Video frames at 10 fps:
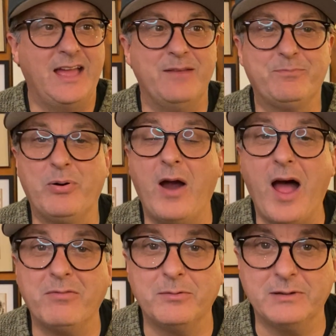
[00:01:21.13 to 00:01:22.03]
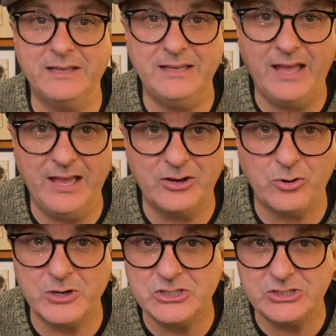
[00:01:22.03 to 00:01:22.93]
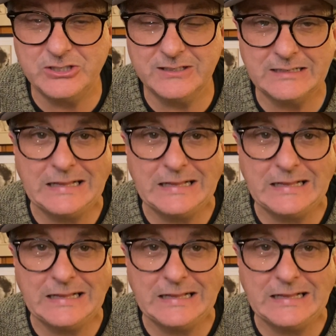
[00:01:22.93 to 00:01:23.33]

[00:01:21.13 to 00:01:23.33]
and probably a Christian